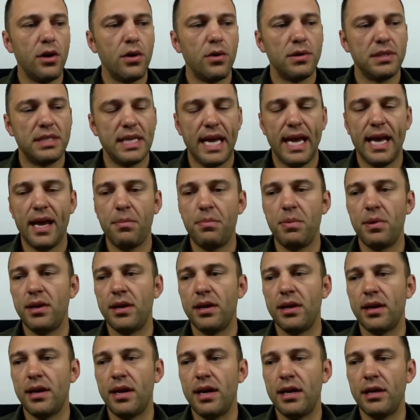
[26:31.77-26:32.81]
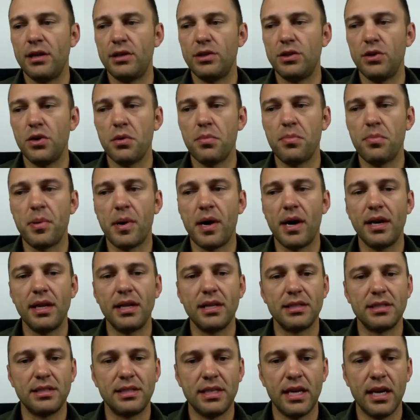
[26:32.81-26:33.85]
What's happening is your body
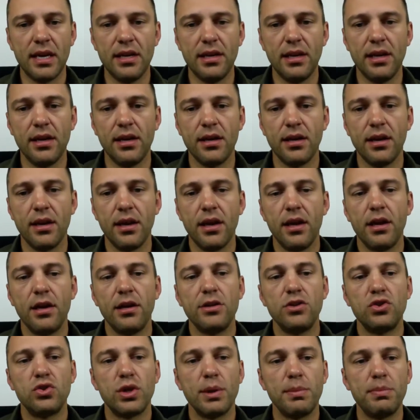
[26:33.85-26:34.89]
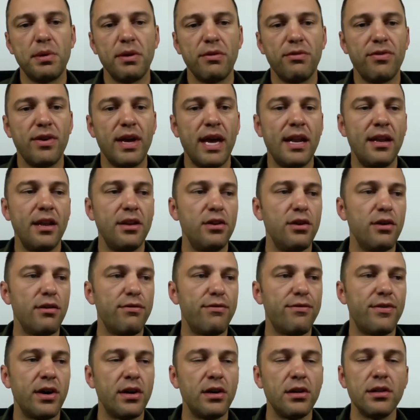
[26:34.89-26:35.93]
is taking tryptophan and you're
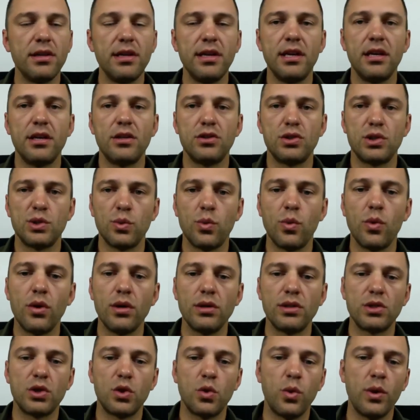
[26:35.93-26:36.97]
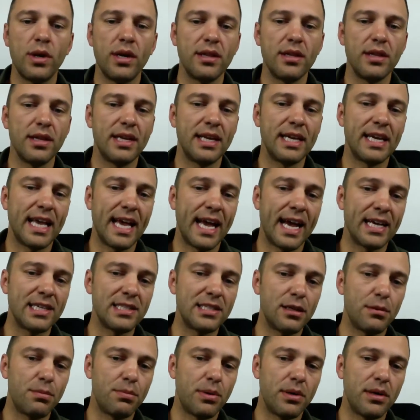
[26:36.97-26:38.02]
funneling it towards quinolinic
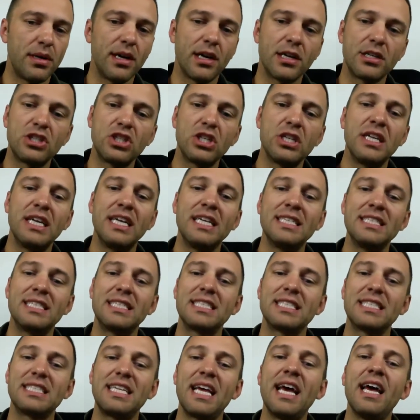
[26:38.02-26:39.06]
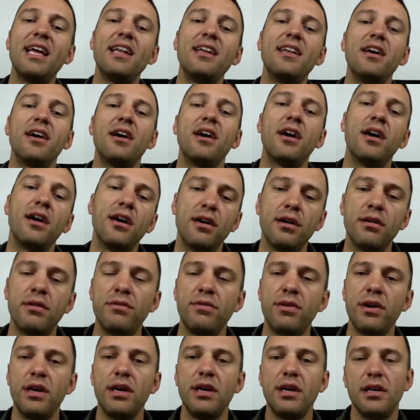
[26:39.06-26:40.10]
acid production instead
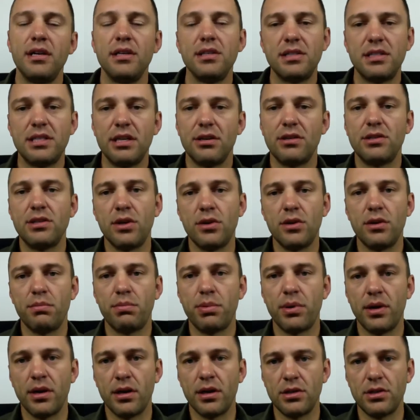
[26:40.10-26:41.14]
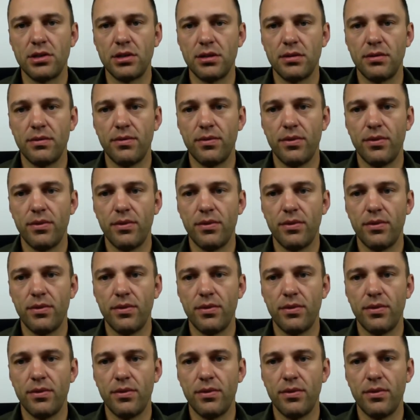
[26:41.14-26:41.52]
of serotonin production.